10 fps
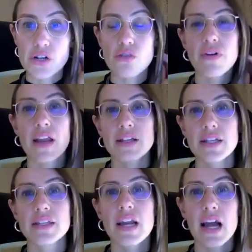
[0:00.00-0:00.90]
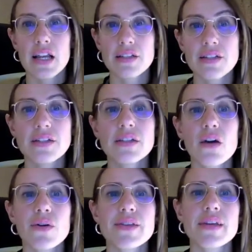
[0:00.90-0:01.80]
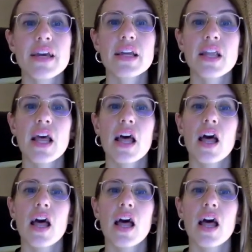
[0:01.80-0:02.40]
of Aleksandra Galasińska once again